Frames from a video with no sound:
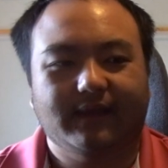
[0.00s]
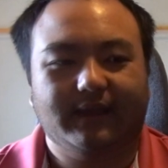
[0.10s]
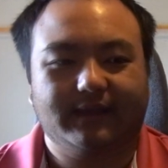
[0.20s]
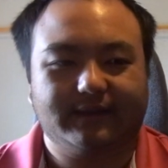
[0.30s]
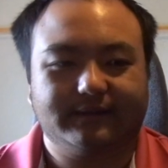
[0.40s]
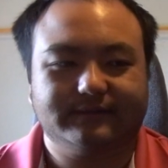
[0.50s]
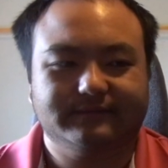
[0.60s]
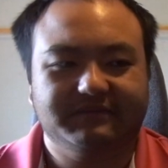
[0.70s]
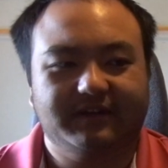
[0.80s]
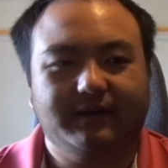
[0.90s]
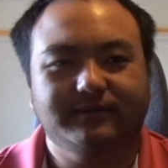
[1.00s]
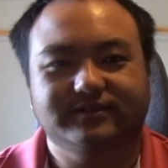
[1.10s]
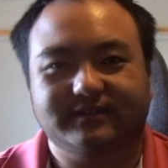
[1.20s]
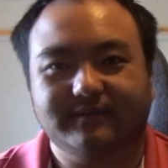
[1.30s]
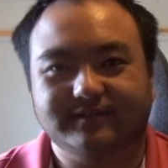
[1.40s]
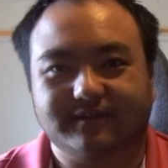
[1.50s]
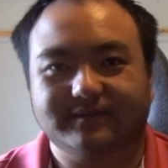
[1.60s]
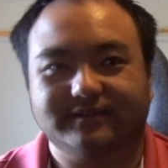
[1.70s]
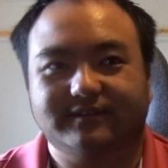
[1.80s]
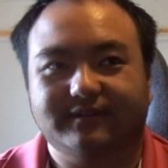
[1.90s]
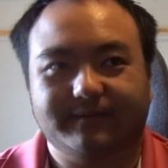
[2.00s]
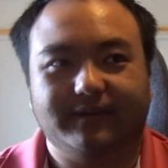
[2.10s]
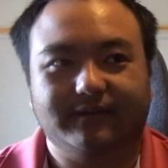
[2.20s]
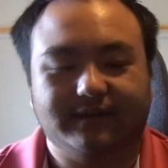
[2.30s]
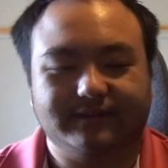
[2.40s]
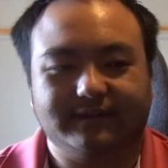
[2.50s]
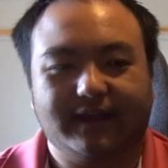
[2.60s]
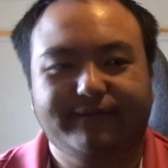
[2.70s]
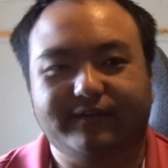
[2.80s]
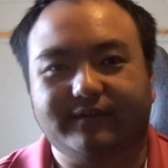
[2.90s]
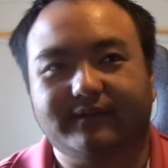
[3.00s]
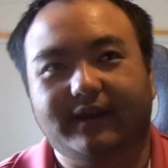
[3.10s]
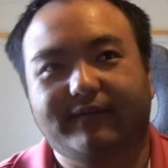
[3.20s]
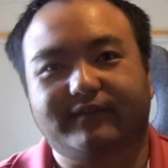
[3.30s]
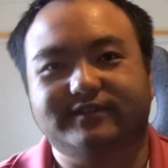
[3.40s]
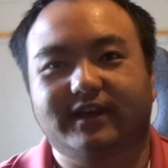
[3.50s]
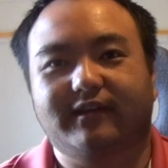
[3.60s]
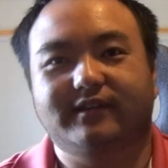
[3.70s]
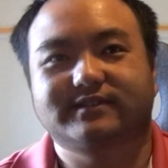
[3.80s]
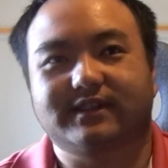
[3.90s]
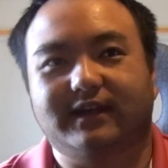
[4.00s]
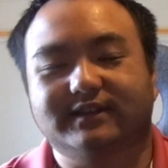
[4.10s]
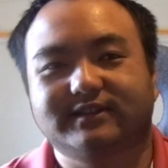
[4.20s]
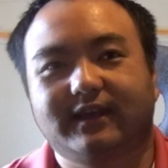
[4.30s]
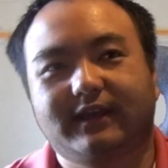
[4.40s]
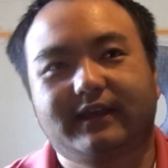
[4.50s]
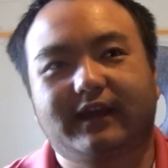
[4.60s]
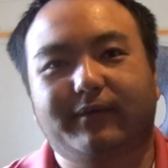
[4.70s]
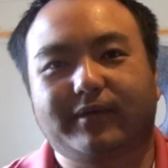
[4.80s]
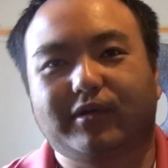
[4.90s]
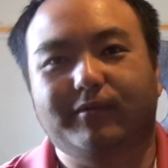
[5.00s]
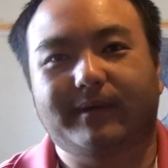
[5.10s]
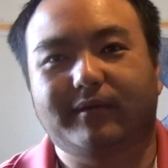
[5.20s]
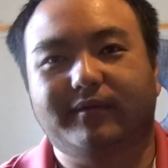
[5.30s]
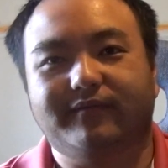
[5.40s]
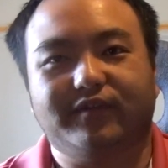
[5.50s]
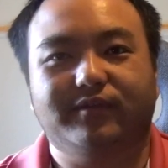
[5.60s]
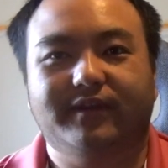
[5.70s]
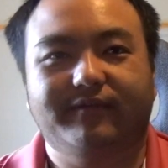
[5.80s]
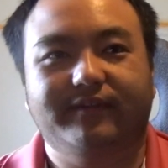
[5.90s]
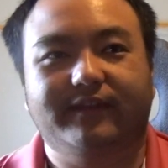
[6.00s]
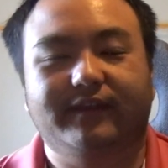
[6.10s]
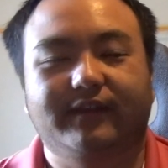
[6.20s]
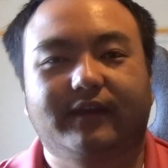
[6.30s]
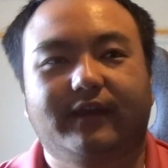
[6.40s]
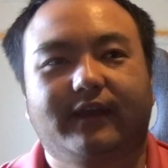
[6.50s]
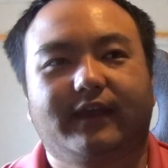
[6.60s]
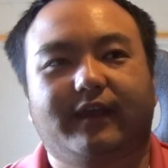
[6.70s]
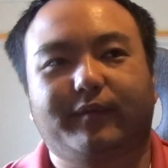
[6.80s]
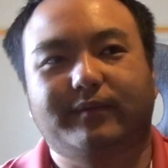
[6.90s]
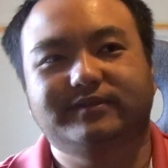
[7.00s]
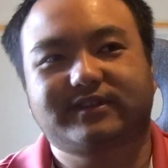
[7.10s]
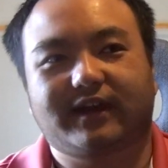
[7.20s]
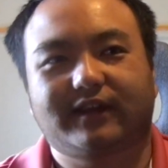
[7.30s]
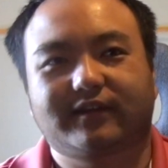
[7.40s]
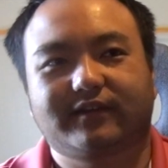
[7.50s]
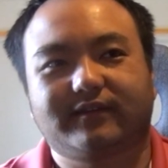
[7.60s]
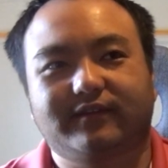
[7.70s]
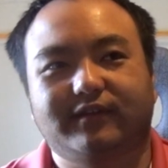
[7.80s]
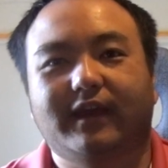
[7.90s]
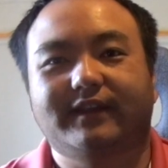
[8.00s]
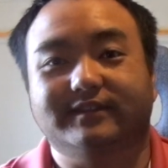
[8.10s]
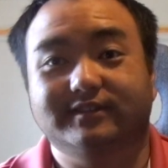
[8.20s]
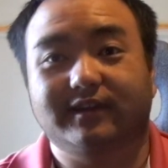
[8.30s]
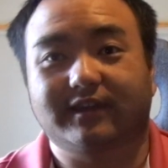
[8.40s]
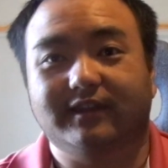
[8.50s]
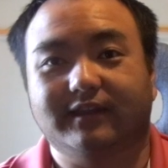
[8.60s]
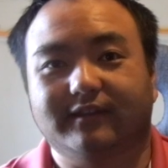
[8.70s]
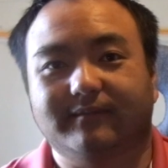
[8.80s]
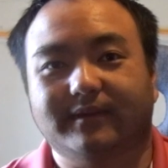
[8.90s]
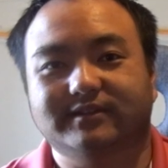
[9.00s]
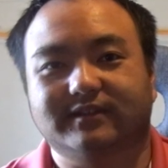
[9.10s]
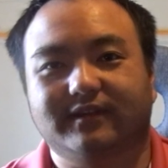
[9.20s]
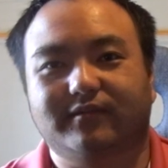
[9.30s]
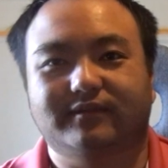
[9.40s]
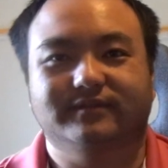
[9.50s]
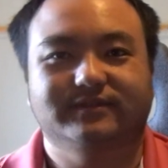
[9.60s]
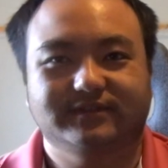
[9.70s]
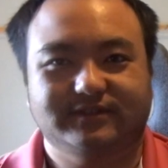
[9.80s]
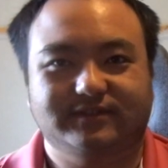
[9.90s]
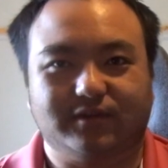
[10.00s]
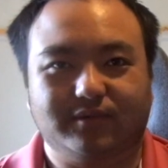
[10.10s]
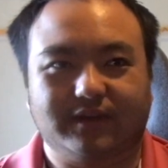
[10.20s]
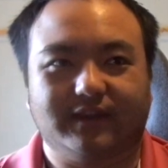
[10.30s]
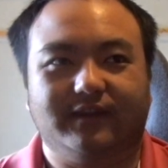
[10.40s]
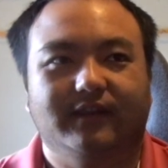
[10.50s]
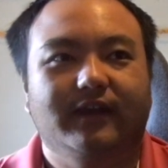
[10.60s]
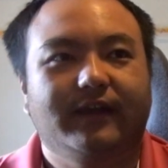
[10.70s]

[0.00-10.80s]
And I was always there. I mean, after Saturday's class, I went home and I reviewed everything. I mean, it was kind of, you had to suck it in basically, or soak it in.